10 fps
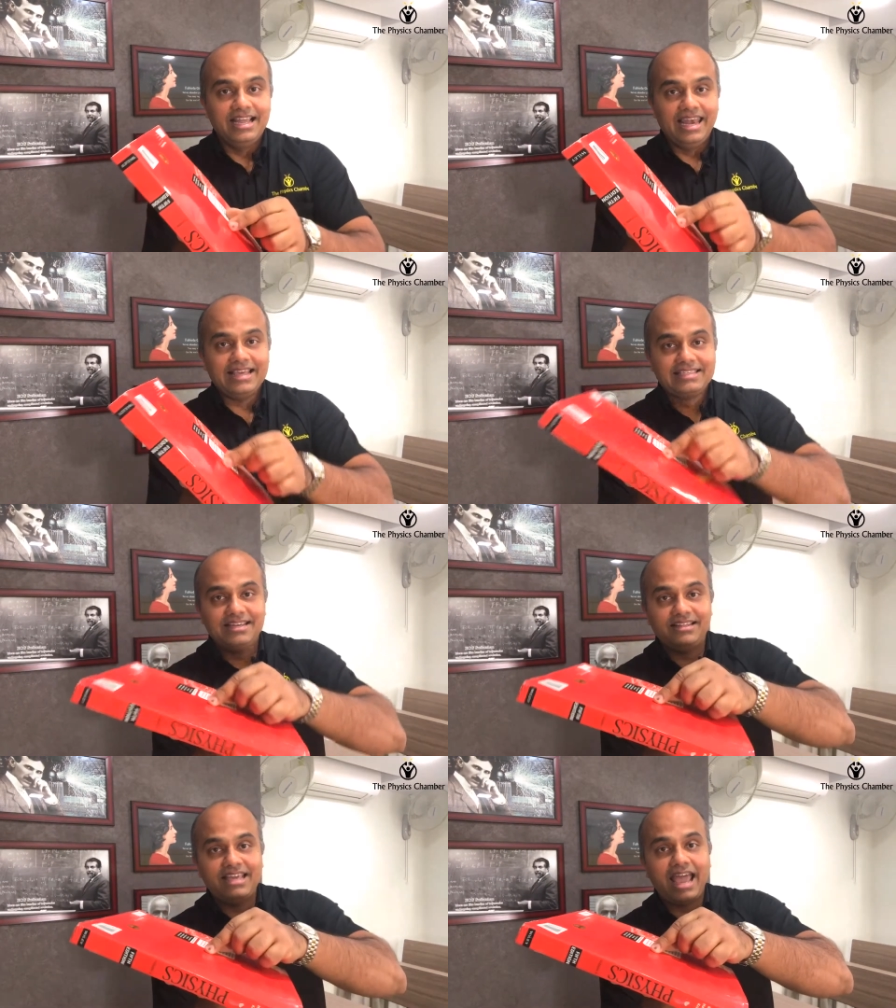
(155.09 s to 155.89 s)

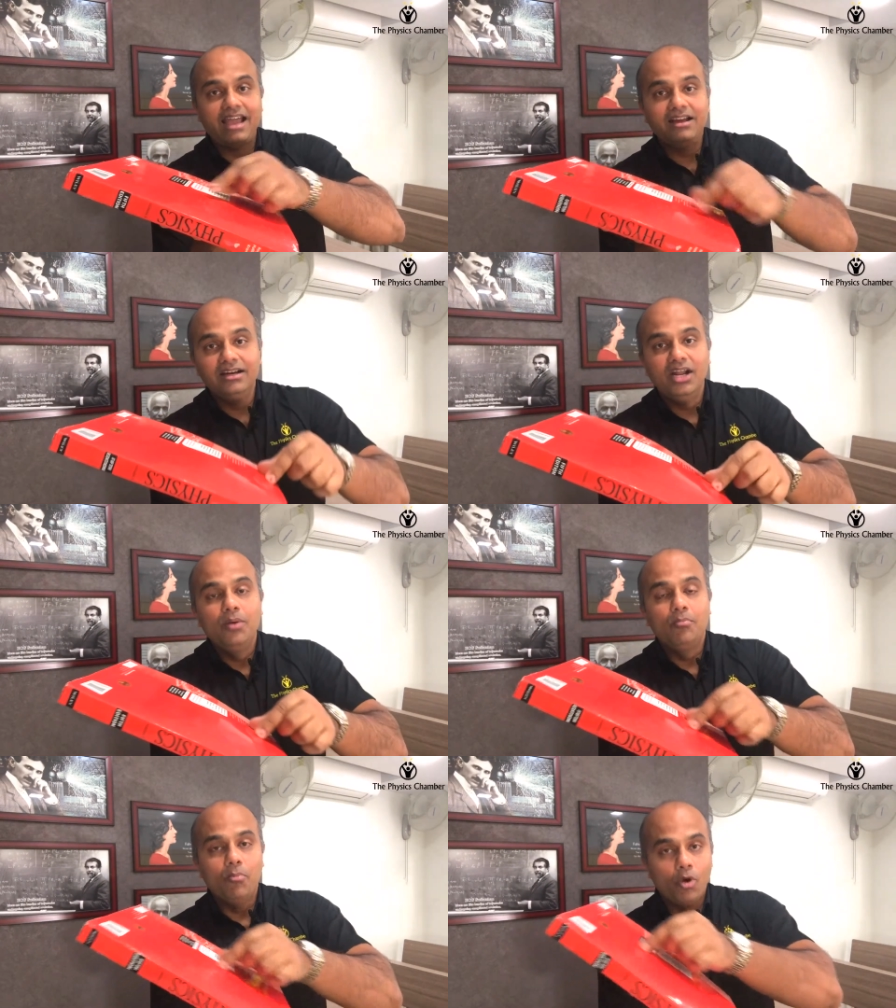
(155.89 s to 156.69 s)
Lesser the
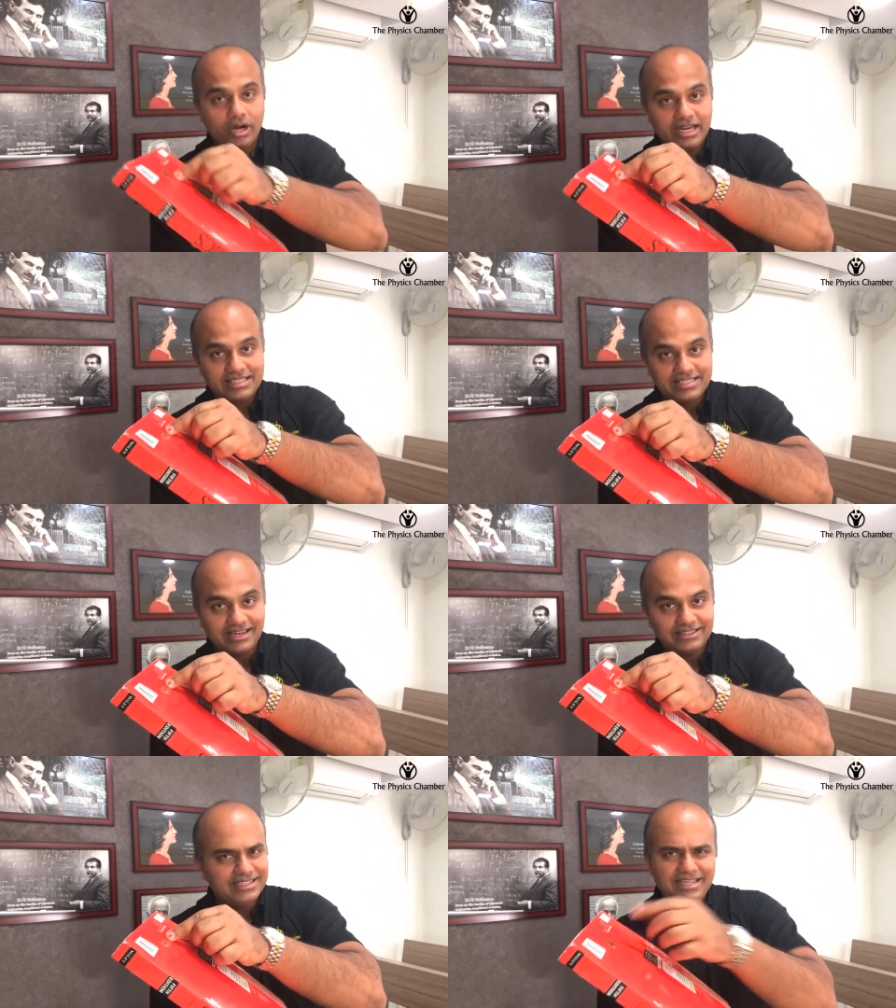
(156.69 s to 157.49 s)
angle, more
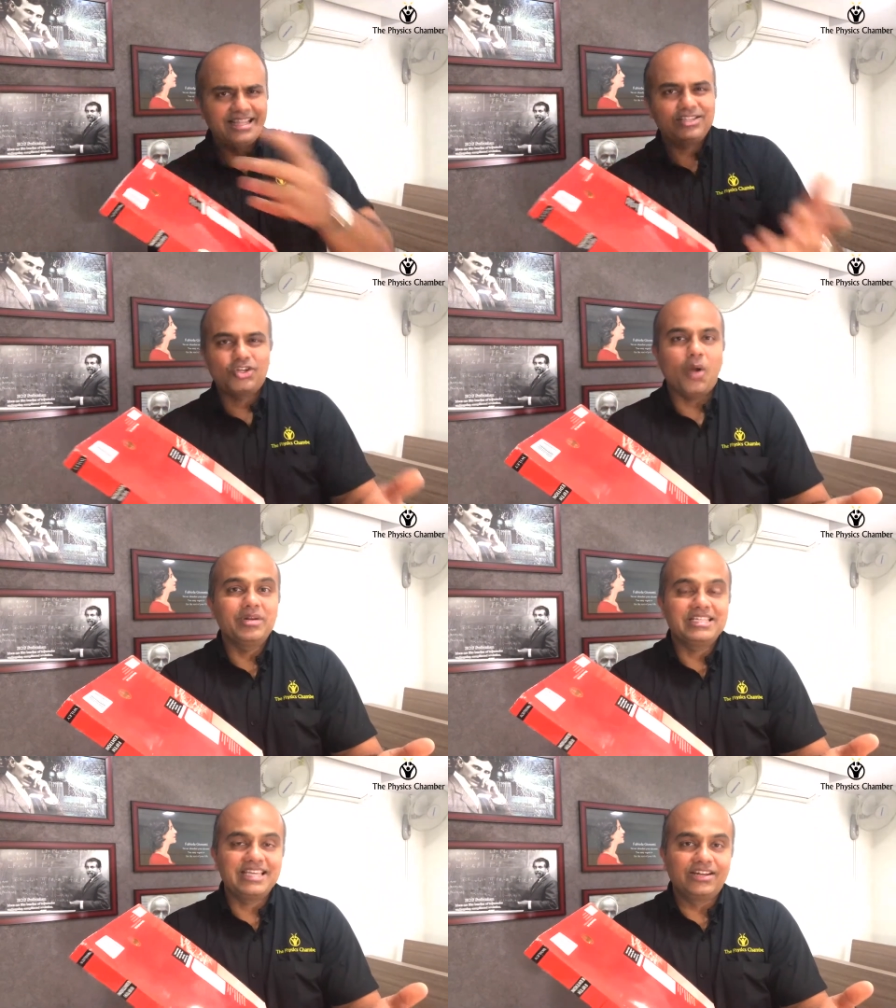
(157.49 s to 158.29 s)
distance. That's
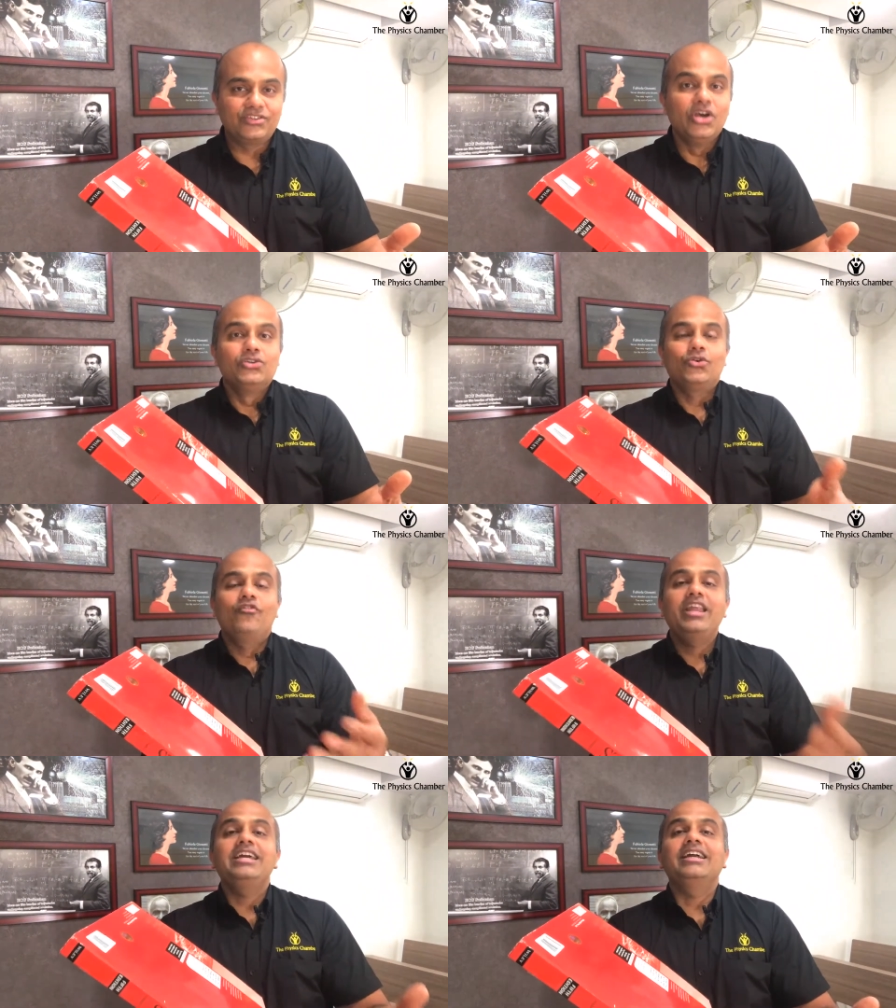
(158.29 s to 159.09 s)
common sense. So
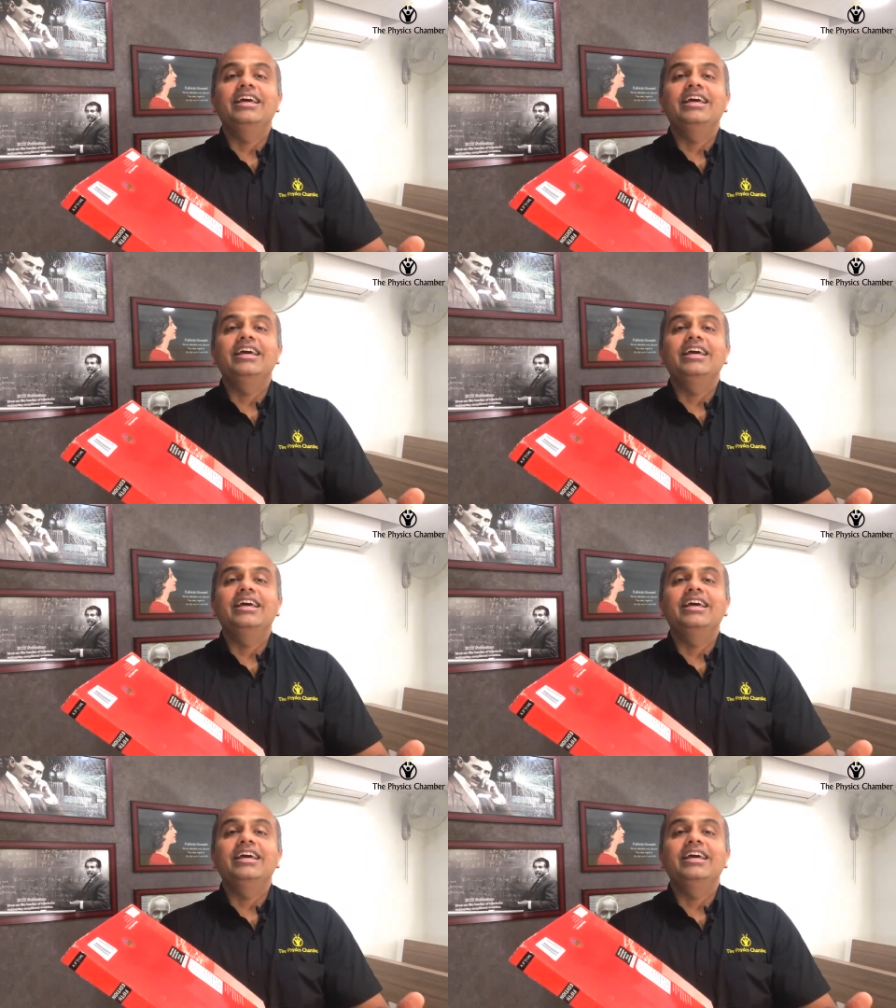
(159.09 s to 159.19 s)
very